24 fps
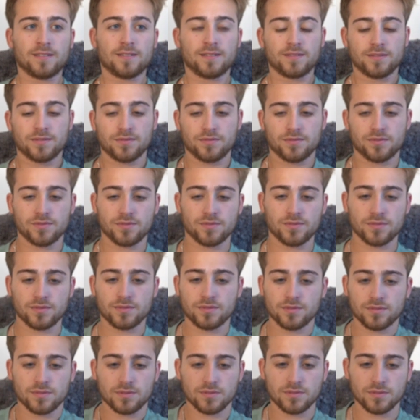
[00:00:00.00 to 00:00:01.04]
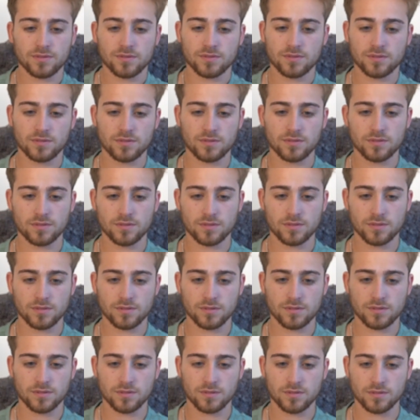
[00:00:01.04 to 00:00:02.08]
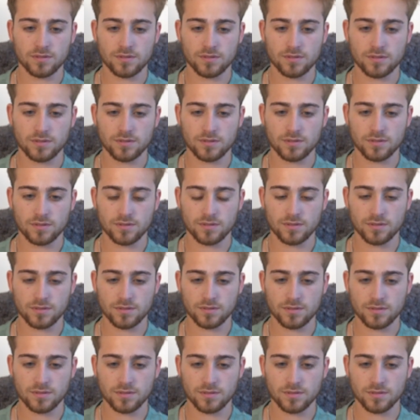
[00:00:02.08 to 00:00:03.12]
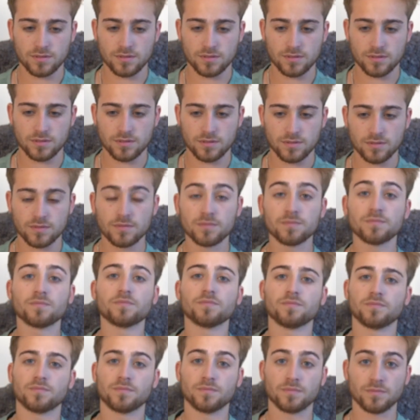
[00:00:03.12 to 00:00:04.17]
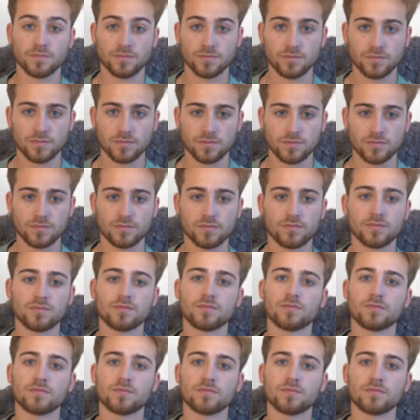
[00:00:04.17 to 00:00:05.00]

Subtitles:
The person shown says nothing.